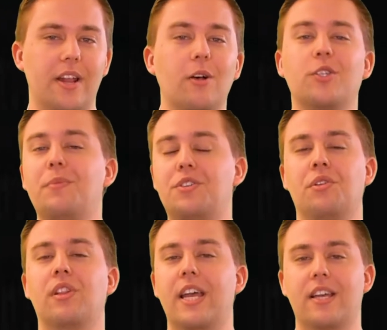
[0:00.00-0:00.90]
And also be sure
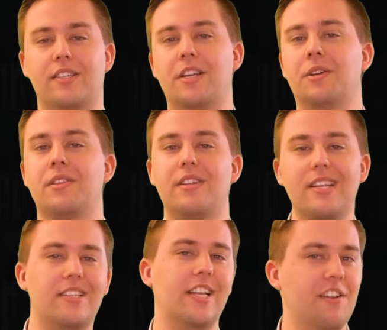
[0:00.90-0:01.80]
to like us here at the
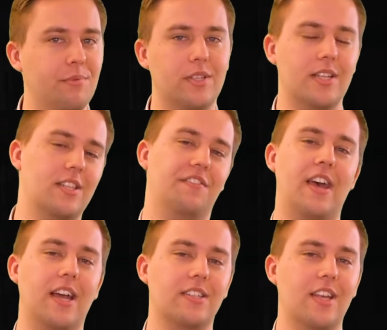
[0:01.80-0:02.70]
DCNF Presents the
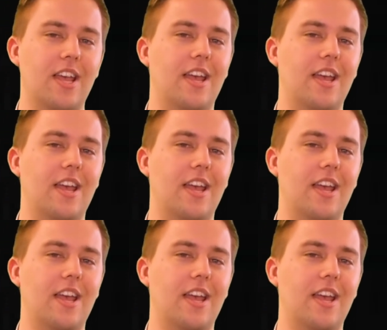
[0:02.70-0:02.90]
Facts